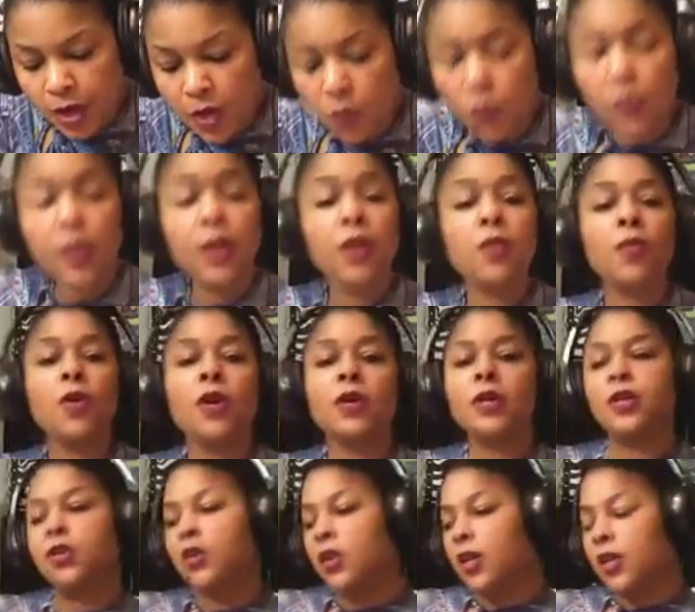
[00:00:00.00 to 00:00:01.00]
We are
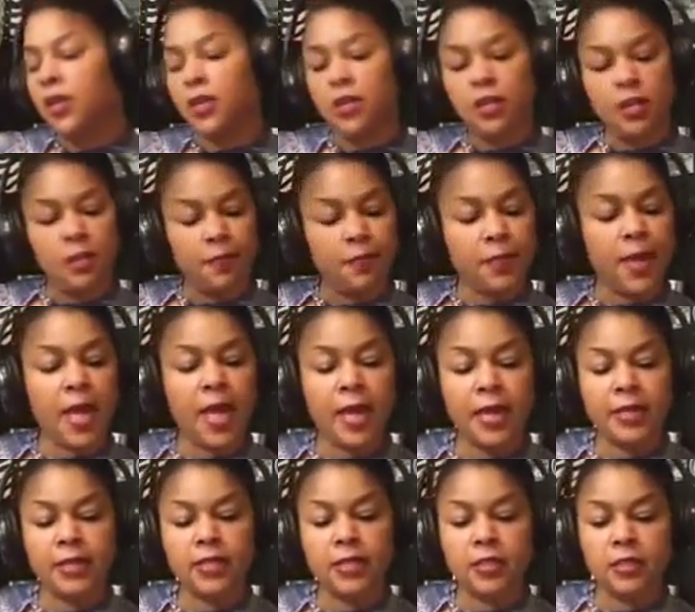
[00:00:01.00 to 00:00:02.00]
working on
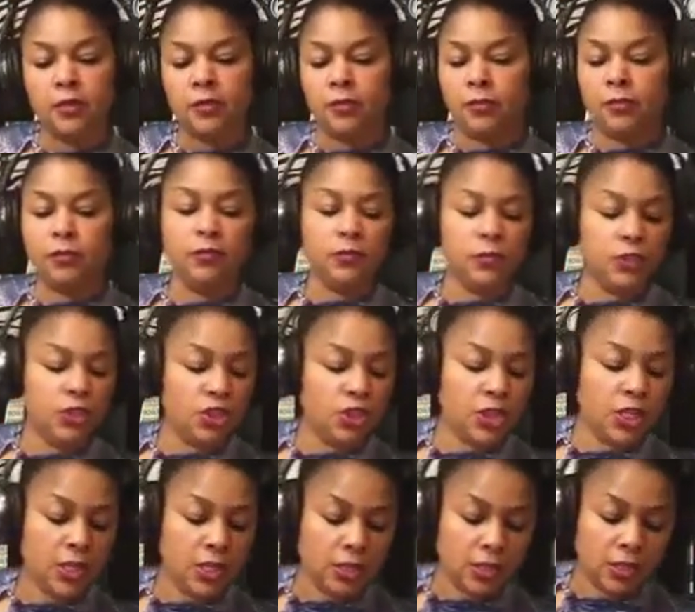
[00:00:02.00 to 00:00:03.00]
companion
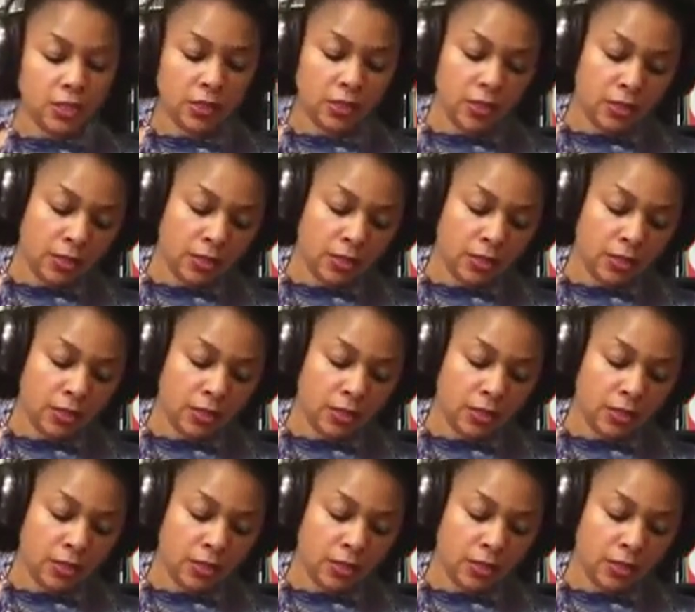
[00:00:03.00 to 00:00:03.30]
sheets